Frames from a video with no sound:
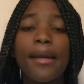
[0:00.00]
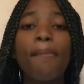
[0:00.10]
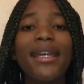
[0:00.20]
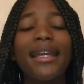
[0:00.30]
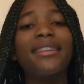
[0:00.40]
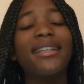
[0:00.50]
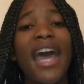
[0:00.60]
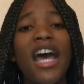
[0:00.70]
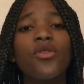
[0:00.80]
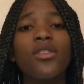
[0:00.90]
to me. Like the
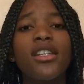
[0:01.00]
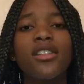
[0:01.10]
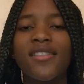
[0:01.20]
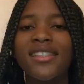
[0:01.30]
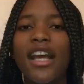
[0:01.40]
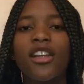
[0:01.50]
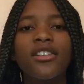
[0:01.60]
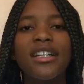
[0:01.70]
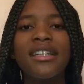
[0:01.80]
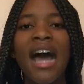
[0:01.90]
casualties of
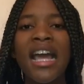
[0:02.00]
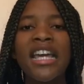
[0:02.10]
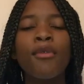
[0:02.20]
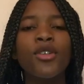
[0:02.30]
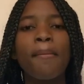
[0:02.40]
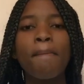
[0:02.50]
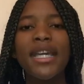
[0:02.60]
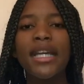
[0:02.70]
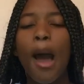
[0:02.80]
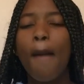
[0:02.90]
Cyclone Idai in
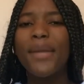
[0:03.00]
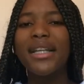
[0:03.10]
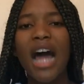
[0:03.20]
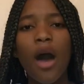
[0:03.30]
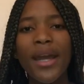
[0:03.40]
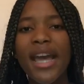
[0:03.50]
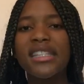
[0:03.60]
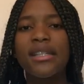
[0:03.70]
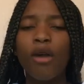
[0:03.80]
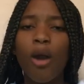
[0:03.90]
Mozambique, Malawi, and
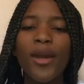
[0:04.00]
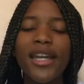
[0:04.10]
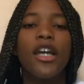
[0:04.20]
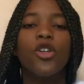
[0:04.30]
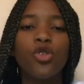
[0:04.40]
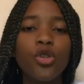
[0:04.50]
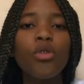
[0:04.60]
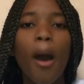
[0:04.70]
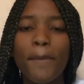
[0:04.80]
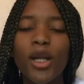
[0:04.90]
Zimbabwe do
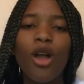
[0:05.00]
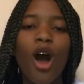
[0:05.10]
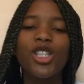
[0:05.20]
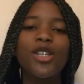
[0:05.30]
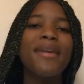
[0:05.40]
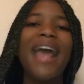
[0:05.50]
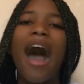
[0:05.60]
not belong to me.